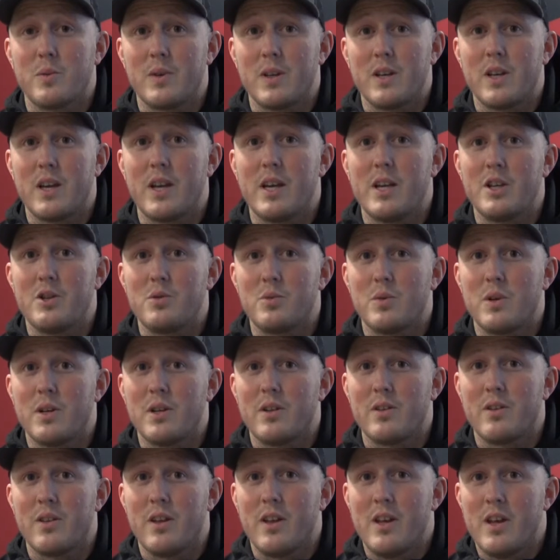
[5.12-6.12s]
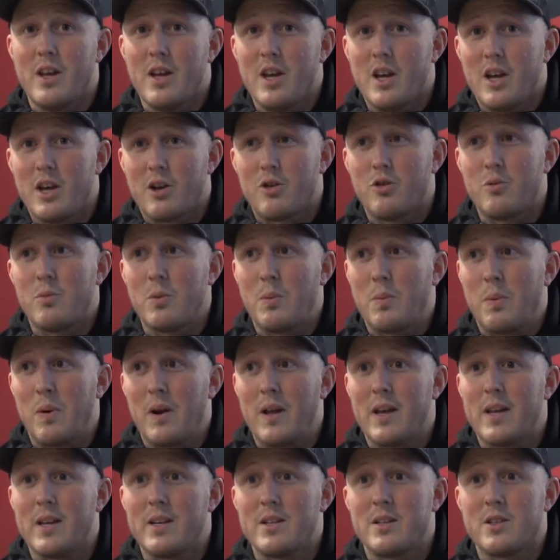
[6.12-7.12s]
engage with a group of
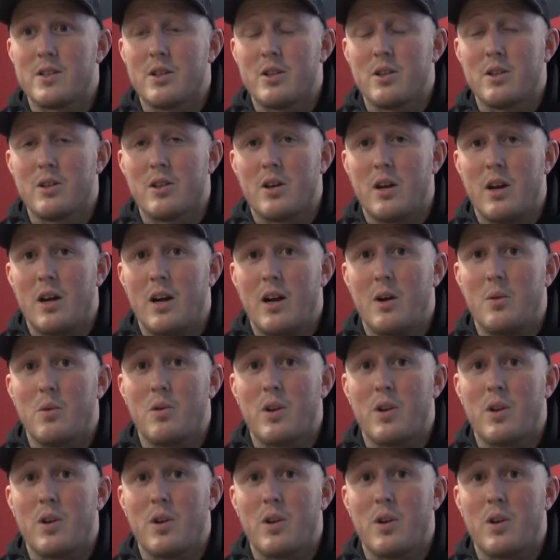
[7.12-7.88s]
players that were